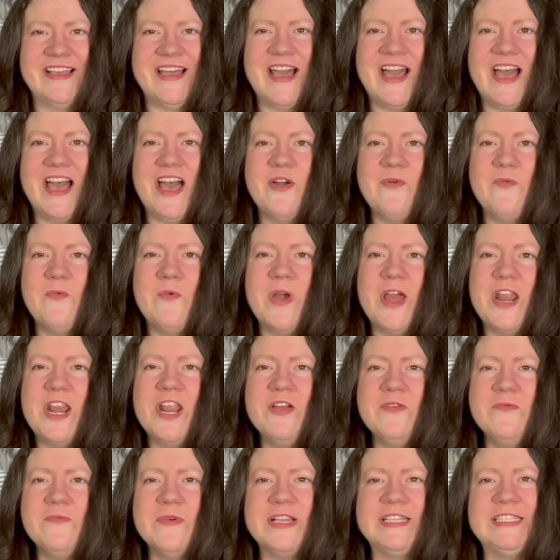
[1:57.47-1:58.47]
A
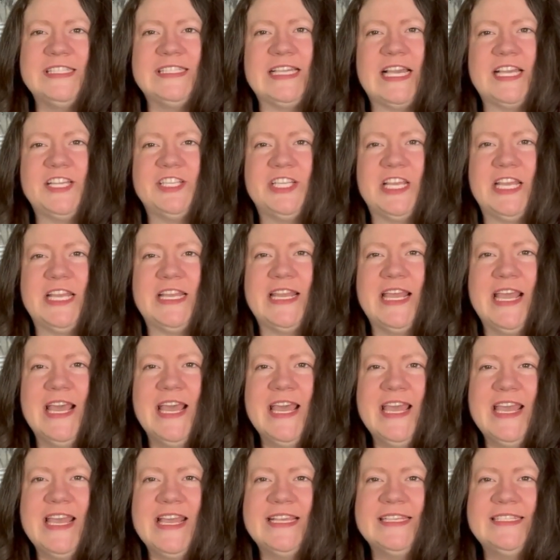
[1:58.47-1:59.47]
one-on-one session
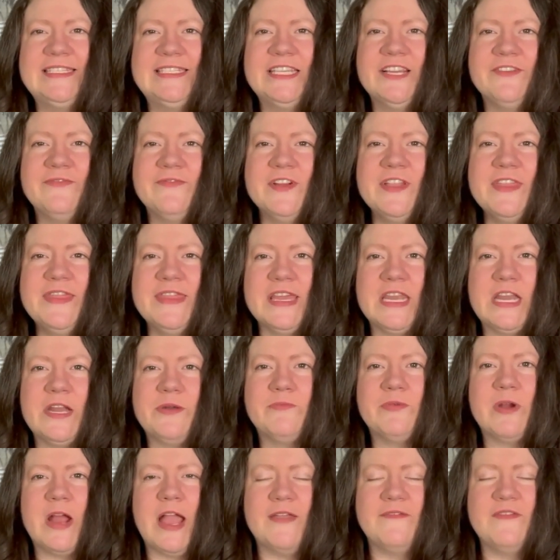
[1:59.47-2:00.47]
is different than a
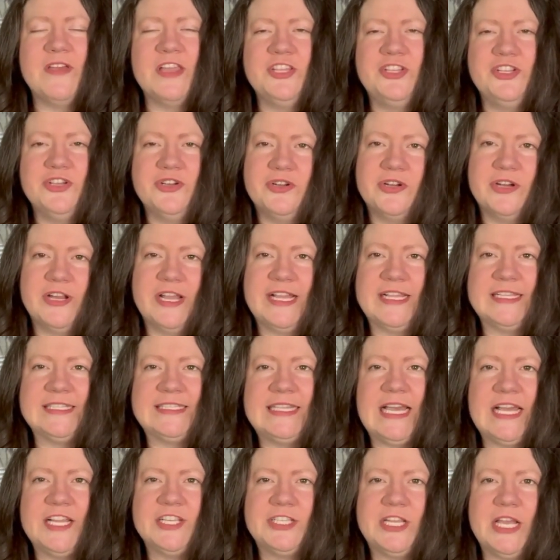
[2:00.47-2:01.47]
private tutoring
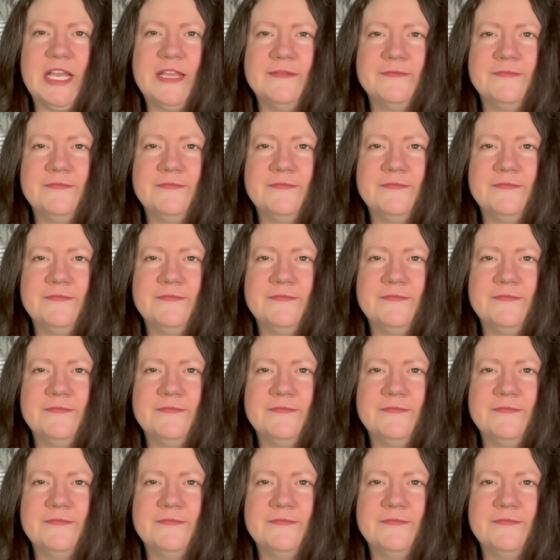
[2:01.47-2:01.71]
session.